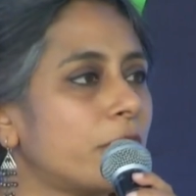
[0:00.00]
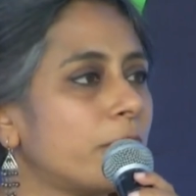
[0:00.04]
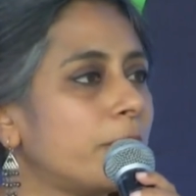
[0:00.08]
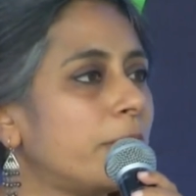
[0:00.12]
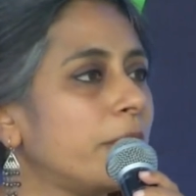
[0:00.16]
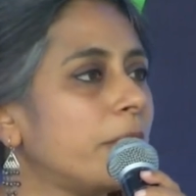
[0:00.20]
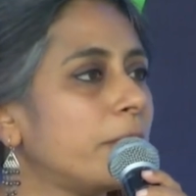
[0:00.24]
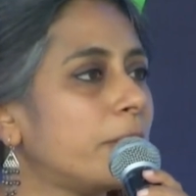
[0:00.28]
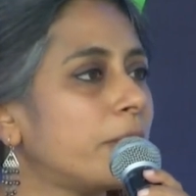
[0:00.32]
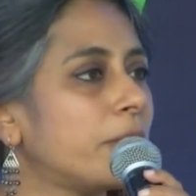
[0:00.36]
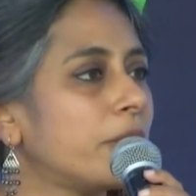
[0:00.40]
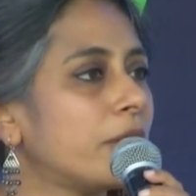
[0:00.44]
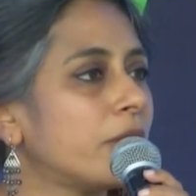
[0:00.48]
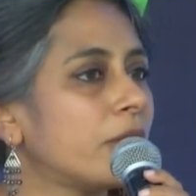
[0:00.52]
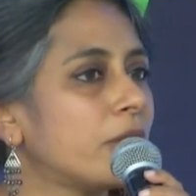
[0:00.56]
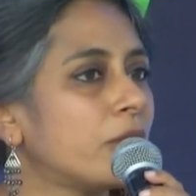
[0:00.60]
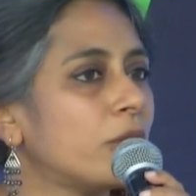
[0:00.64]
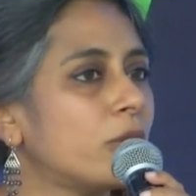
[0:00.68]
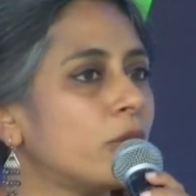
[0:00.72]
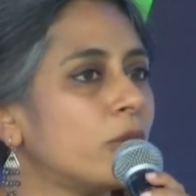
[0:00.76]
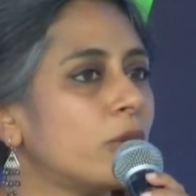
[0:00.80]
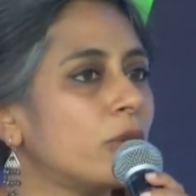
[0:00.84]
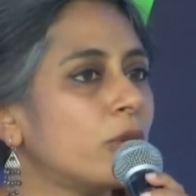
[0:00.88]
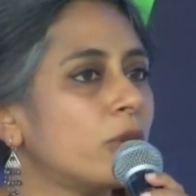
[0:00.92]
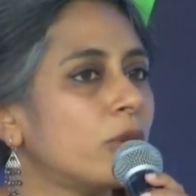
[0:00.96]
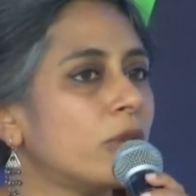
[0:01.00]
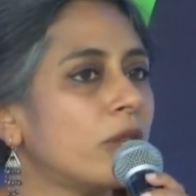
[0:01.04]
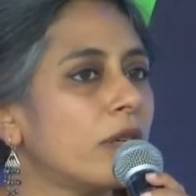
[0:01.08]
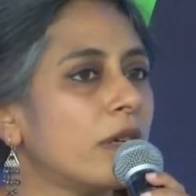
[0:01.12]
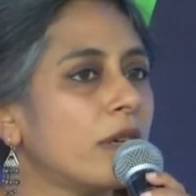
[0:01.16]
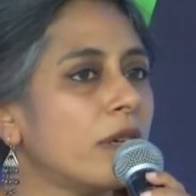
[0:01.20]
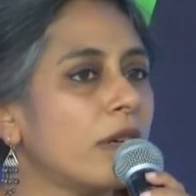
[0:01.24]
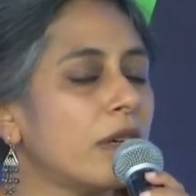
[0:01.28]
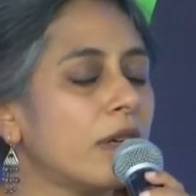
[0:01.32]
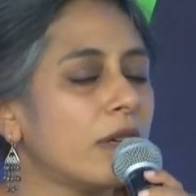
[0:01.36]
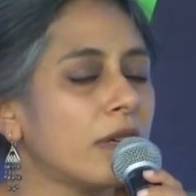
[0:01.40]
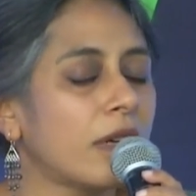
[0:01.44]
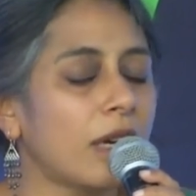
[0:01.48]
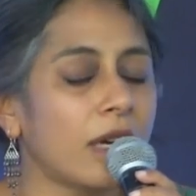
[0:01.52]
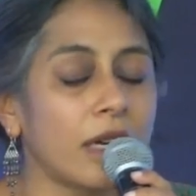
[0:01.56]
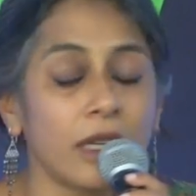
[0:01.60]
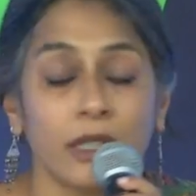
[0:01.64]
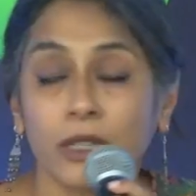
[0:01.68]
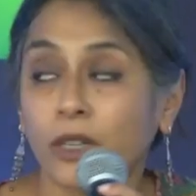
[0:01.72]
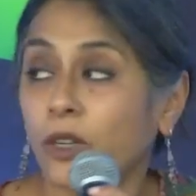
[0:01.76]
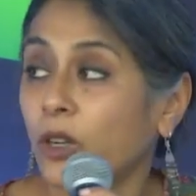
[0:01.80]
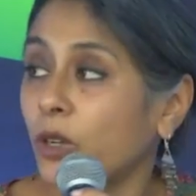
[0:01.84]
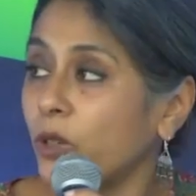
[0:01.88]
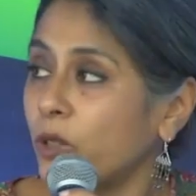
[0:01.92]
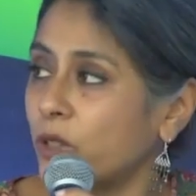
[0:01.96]
people who are
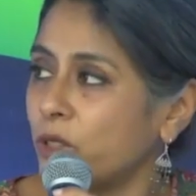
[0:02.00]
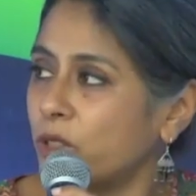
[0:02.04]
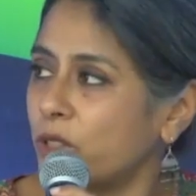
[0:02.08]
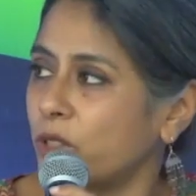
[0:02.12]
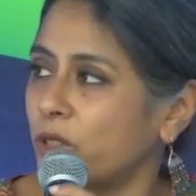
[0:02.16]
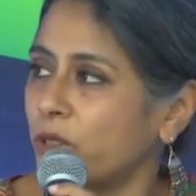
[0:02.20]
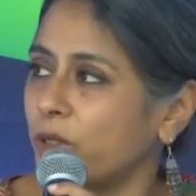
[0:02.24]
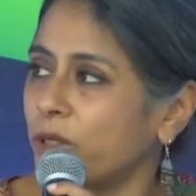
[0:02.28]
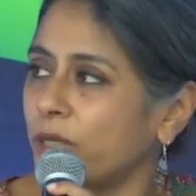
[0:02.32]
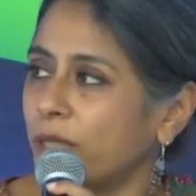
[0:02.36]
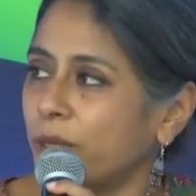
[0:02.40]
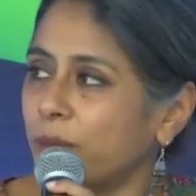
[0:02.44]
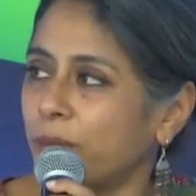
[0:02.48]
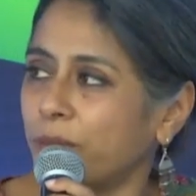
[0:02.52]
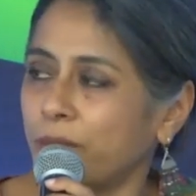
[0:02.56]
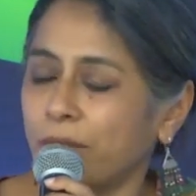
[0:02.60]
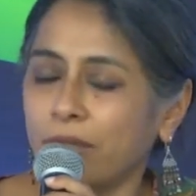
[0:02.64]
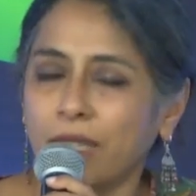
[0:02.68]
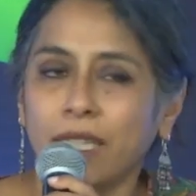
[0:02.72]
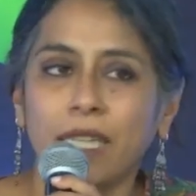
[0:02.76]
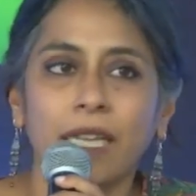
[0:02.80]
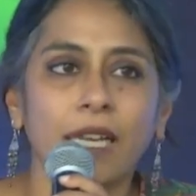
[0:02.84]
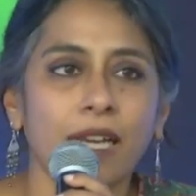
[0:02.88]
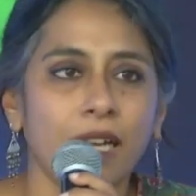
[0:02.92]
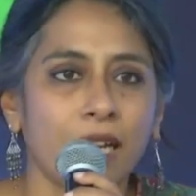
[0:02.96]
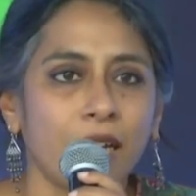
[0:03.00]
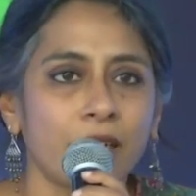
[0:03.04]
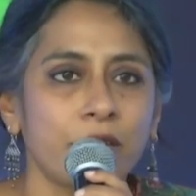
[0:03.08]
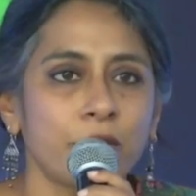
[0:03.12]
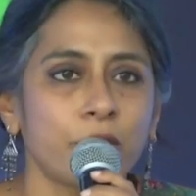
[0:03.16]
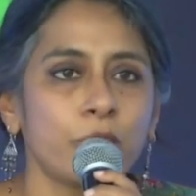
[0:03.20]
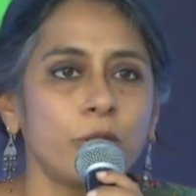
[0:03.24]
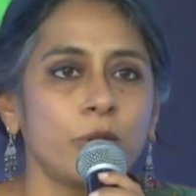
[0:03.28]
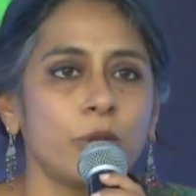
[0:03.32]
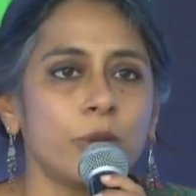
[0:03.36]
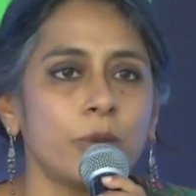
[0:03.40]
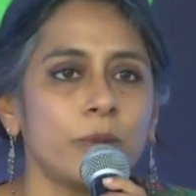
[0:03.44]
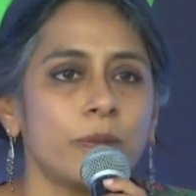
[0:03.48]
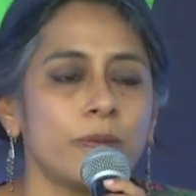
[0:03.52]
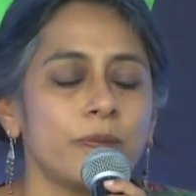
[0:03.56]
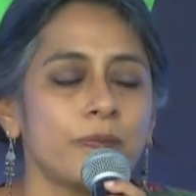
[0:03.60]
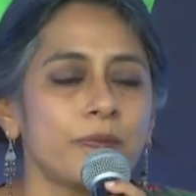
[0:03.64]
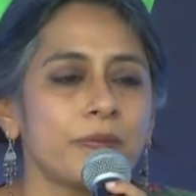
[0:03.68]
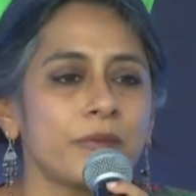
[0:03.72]
close to him at home.